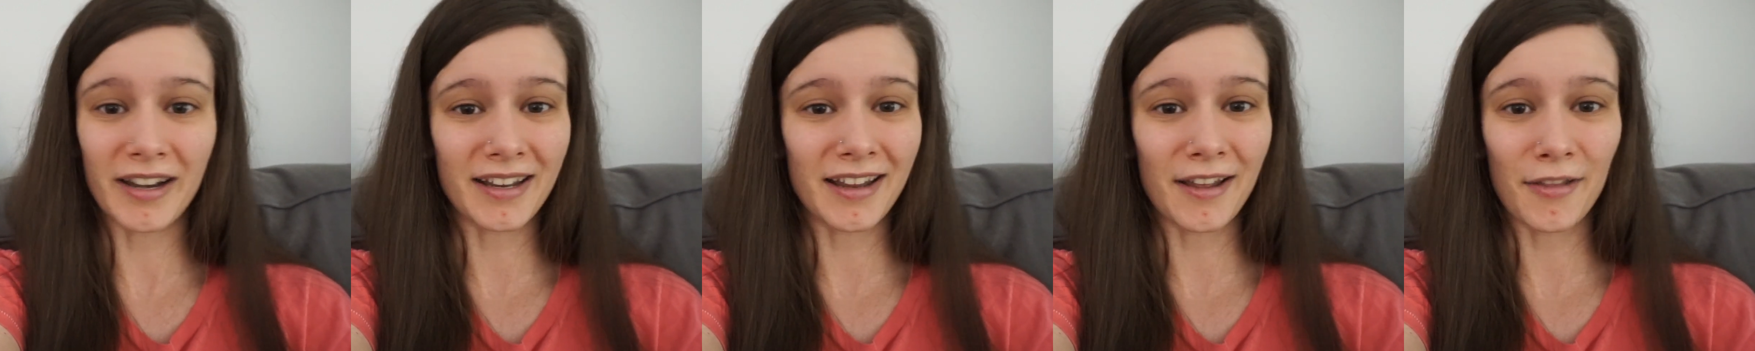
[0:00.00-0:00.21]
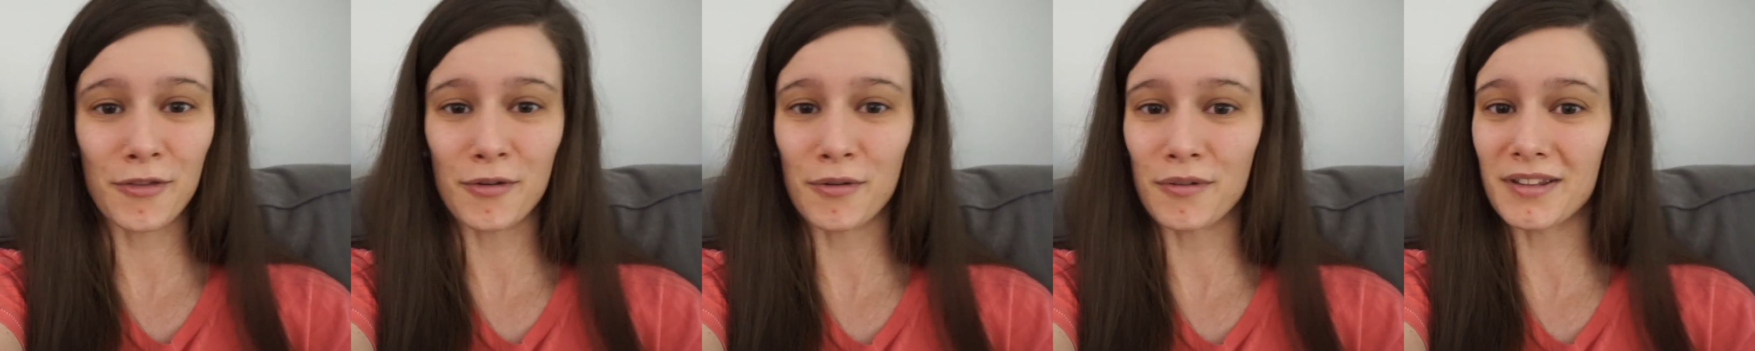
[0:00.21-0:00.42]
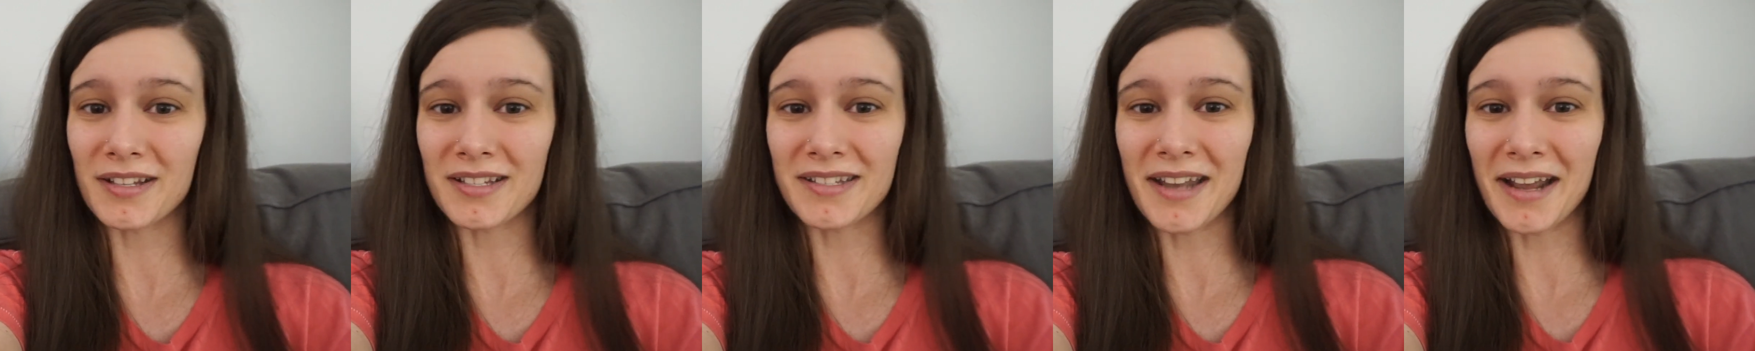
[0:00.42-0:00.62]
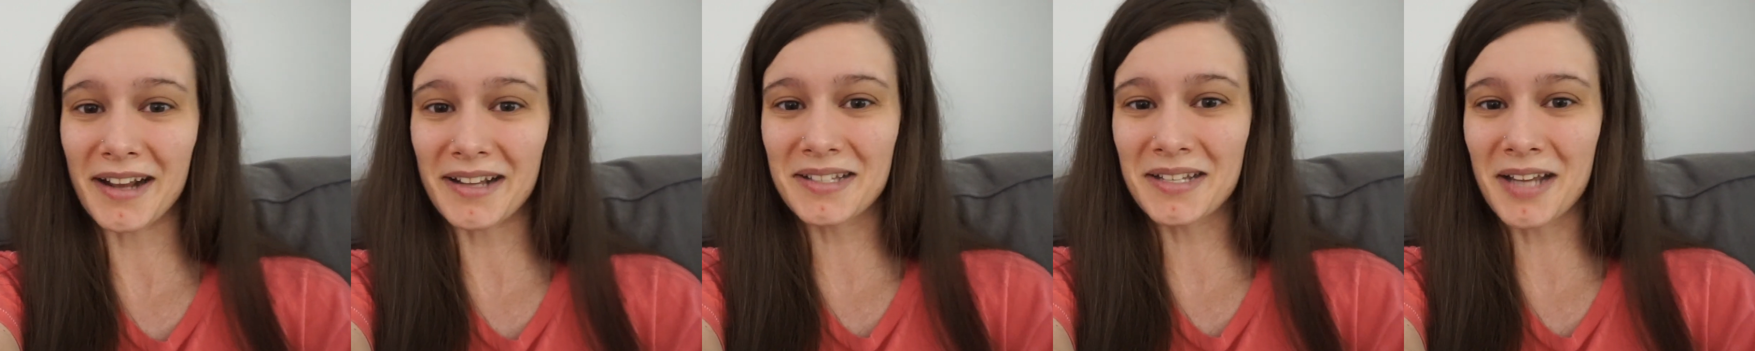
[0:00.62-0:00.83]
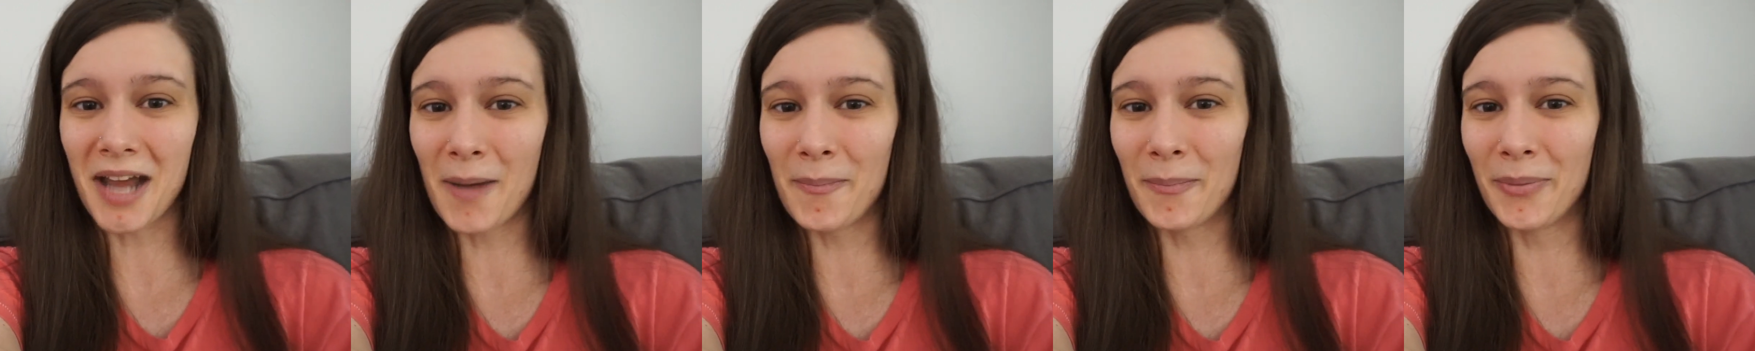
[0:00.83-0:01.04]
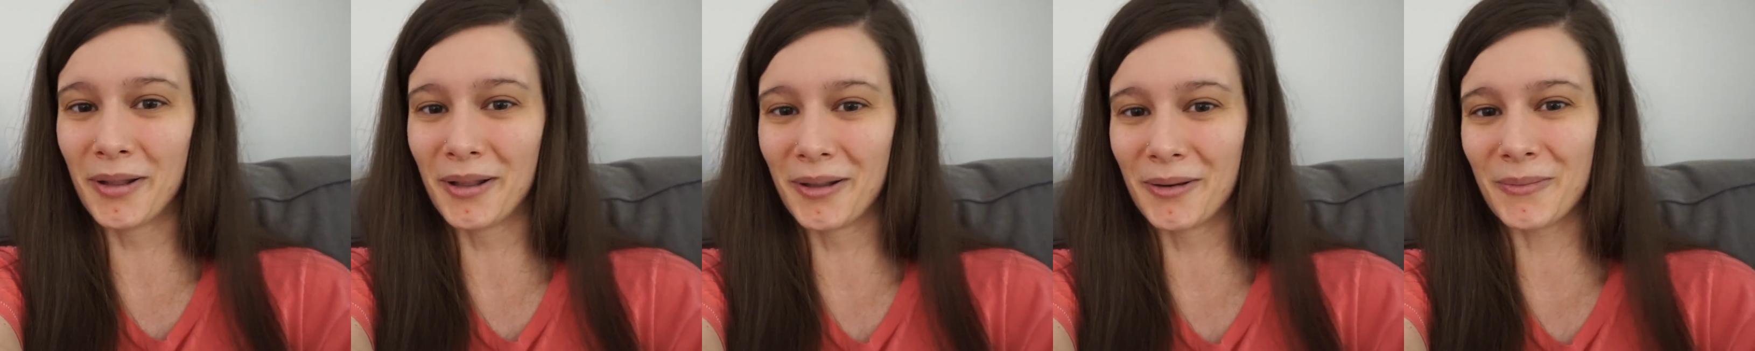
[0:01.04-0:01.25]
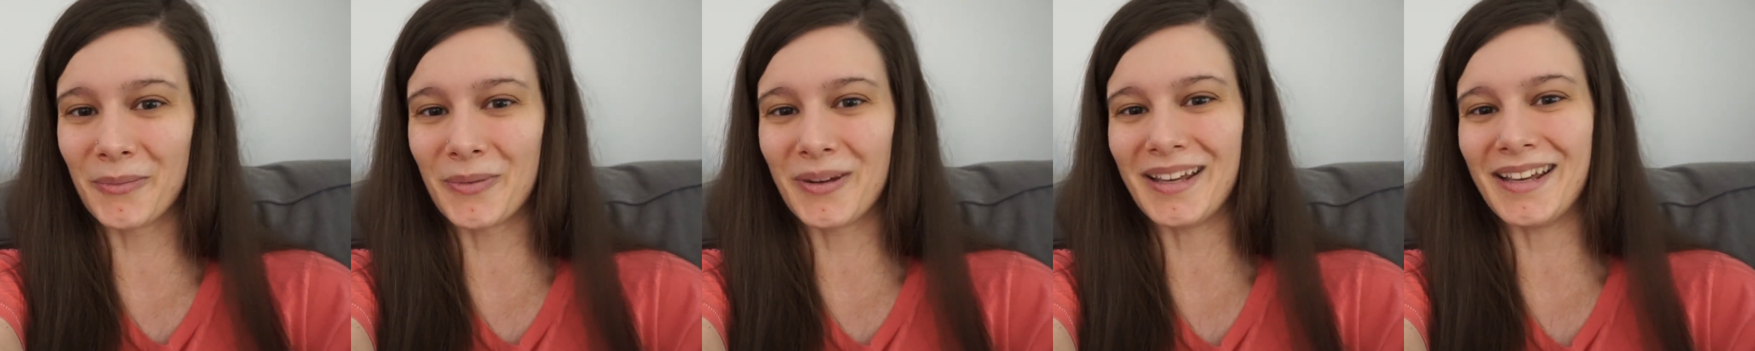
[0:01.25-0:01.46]
to get through these next couple
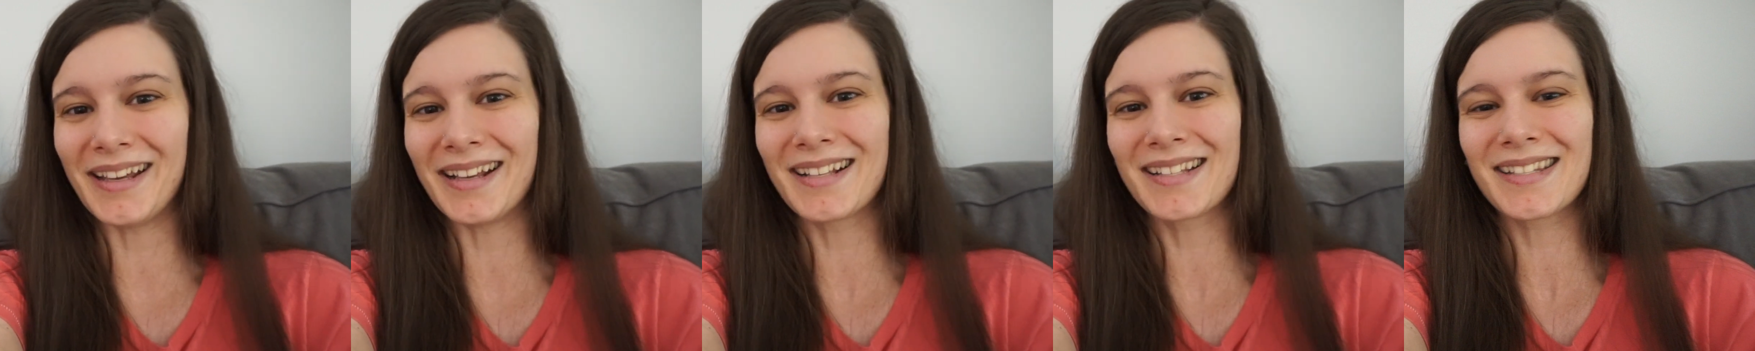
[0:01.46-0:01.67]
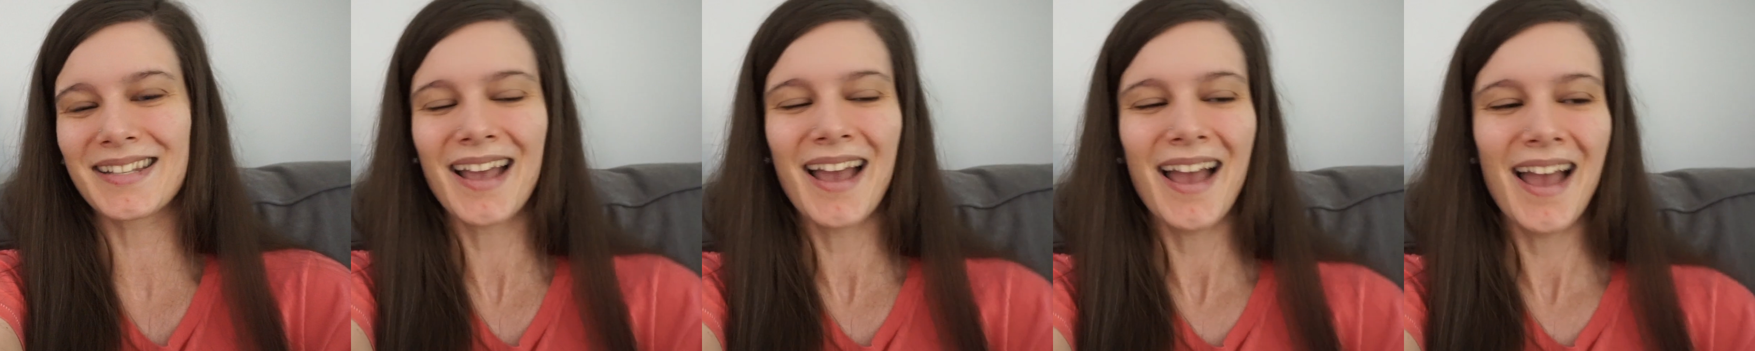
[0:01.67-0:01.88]
of weeks,